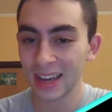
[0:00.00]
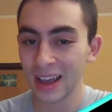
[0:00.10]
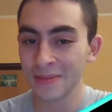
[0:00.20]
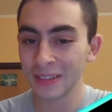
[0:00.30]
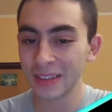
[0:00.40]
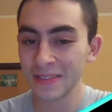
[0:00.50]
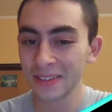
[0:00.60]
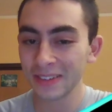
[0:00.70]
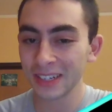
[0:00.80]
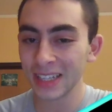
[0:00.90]
I believe
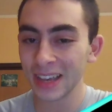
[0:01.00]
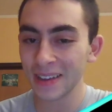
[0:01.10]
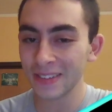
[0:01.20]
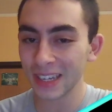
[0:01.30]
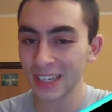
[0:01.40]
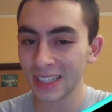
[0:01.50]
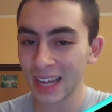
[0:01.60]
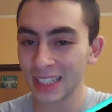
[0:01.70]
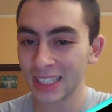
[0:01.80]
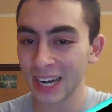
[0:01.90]
after knight to f6,
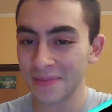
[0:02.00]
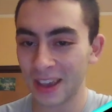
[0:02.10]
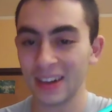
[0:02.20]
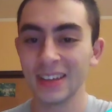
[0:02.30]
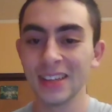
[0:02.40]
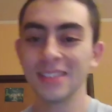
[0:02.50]
that is checkmate.